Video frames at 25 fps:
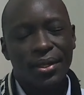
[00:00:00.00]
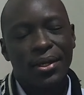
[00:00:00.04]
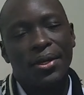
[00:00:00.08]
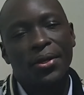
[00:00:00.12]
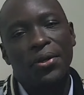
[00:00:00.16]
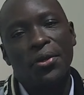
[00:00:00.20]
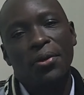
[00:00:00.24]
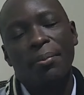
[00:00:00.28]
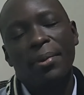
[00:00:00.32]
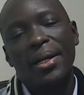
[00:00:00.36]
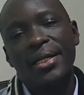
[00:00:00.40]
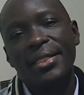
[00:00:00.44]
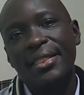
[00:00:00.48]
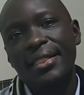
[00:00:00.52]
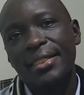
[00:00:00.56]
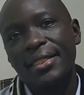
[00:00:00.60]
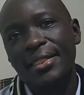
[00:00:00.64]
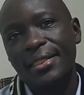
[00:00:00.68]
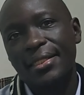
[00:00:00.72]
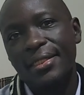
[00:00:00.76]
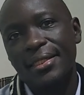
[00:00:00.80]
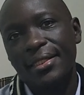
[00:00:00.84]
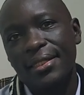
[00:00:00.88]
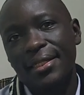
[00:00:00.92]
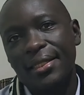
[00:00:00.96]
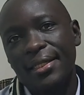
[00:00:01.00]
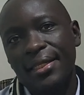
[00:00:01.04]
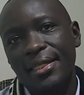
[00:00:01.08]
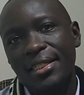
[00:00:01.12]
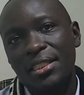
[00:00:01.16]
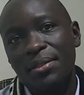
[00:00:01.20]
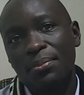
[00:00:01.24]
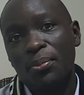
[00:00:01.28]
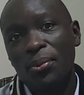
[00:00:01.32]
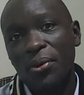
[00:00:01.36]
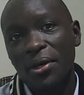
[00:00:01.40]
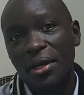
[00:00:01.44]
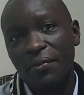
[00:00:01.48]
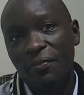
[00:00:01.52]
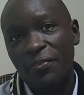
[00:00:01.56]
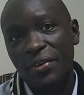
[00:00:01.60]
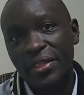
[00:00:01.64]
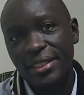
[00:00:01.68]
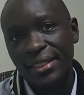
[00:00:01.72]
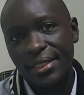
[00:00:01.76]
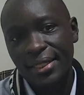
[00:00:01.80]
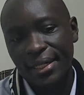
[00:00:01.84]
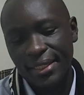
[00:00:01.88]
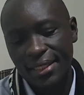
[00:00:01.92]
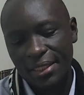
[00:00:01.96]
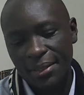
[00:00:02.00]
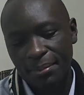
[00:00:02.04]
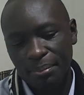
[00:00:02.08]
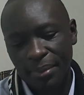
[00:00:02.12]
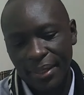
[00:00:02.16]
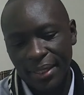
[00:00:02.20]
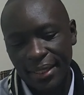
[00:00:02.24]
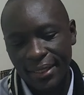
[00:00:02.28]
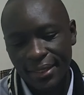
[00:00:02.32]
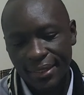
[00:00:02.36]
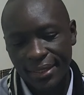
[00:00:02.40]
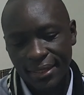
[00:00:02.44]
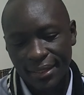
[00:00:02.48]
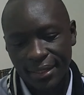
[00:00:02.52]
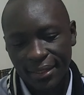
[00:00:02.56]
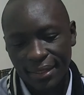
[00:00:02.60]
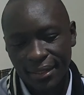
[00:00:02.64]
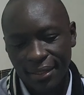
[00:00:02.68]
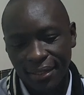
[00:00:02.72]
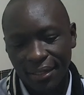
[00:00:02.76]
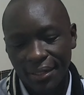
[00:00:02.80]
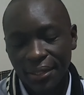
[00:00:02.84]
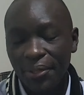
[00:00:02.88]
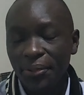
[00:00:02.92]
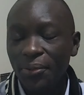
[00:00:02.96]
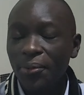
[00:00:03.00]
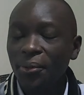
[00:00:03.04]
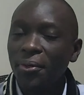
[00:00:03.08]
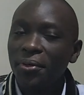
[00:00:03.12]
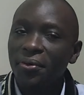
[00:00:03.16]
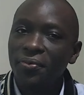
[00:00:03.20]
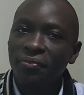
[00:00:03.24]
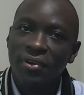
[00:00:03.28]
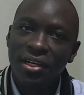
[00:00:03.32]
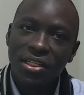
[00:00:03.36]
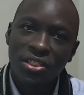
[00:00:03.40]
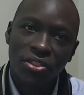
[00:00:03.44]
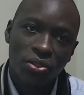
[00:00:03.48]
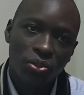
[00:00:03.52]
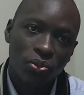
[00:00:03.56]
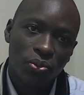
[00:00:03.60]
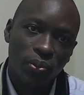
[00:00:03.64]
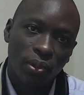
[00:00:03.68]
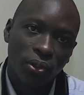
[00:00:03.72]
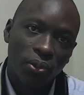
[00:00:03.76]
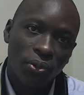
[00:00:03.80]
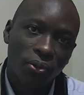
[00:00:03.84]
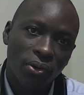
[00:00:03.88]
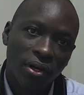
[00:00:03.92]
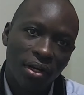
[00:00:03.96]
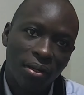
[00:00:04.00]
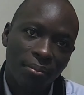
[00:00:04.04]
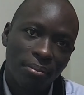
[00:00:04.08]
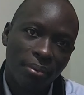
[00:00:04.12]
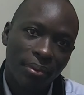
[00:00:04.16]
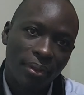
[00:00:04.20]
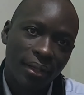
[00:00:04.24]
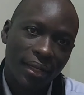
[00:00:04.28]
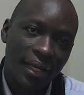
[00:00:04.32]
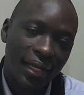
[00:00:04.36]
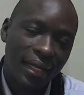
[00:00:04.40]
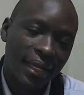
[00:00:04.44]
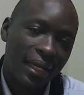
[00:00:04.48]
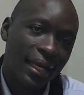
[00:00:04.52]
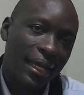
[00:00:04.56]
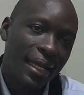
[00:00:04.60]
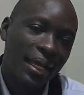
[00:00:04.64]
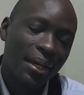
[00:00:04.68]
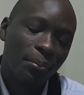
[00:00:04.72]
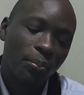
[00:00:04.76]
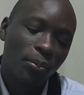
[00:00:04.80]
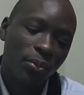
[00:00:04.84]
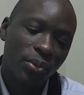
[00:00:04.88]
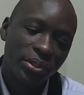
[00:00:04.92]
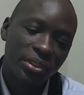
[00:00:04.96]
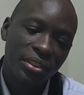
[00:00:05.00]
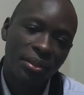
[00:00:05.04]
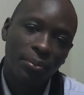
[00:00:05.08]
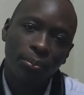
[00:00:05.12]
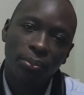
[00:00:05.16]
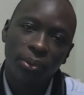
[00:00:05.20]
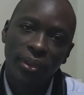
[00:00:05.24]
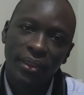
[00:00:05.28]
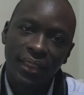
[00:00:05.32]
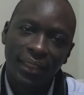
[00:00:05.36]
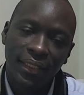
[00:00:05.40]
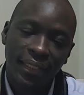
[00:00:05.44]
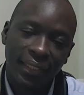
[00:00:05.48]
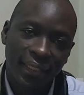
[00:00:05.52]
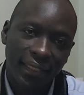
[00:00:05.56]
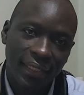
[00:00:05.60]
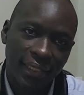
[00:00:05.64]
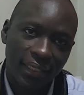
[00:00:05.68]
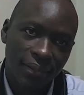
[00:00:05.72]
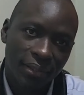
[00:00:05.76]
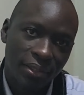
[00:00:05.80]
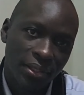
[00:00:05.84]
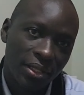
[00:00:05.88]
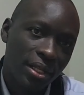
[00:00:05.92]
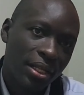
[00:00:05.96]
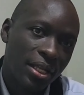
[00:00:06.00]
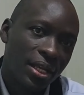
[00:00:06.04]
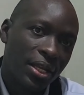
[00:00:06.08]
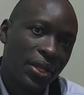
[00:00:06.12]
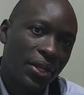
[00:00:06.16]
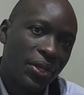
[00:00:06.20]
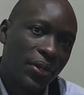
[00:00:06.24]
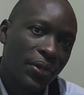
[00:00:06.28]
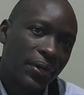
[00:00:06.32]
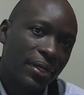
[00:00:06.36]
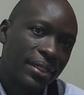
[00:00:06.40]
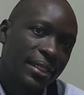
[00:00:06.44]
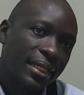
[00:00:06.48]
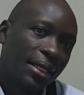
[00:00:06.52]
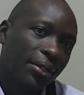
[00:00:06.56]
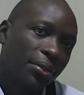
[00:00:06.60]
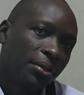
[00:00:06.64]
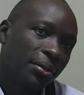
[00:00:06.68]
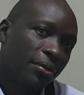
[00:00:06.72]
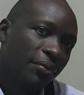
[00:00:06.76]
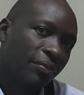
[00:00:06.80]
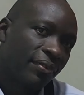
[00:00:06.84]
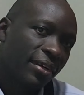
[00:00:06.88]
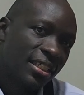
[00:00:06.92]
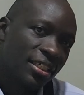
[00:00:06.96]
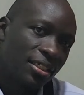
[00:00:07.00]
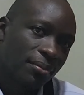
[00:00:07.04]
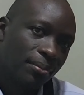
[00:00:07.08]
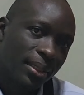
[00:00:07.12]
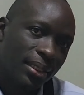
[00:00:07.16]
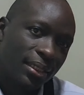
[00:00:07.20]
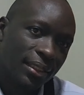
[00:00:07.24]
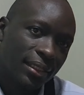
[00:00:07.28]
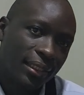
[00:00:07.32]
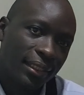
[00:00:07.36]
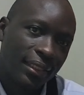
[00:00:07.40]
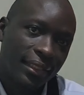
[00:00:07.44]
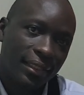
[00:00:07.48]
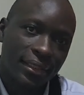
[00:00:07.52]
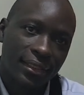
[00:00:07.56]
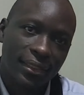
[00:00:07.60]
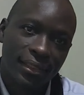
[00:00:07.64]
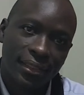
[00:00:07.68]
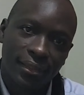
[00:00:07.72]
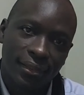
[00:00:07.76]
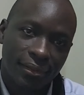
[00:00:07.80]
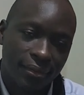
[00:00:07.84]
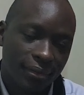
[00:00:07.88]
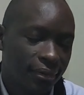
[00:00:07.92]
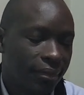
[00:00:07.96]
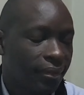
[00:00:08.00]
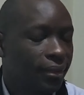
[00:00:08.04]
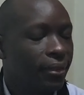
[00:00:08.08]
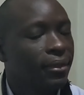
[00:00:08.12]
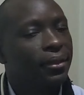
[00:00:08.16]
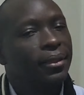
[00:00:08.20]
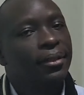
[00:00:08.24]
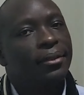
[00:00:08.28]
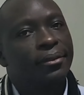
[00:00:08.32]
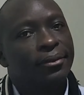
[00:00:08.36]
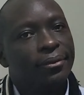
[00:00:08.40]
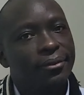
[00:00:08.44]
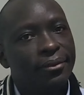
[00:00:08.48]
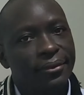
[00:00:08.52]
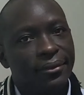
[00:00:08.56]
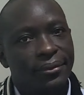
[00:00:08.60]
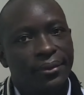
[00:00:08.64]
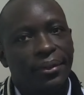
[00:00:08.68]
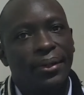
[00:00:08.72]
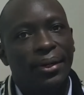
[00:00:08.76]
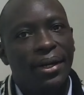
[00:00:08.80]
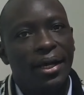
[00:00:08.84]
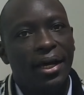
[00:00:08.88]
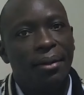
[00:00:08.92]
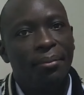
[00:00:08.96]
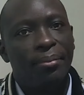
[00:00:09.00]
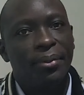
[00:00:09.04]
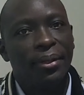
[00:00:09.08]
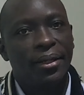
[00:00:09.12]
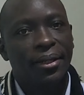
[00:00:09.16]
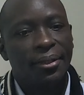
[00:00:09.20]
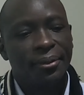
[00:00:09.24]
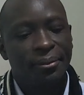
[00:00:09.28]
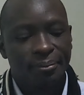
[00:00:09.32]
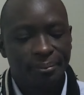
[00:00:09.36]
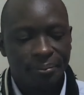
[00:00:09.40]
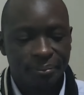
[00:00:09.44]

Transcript: Your budget is more efficiently spent. Your conversion will go up, and most importantly, your return on investment is up here.